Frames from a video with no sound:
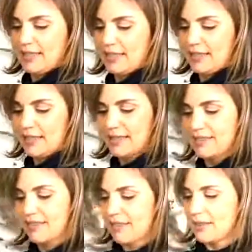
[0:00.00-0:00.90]
it
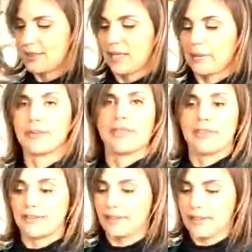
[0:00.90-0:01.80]
doesn't like it when I put
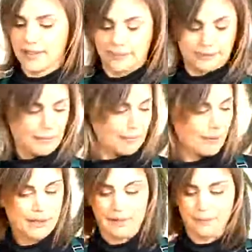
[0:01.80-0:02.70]
things on it.
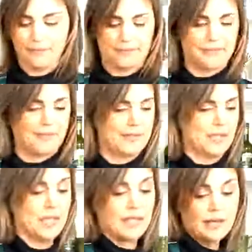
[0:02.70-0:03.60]
Okay,
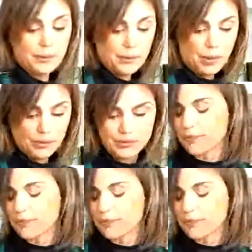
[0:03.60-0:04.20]
then we won't.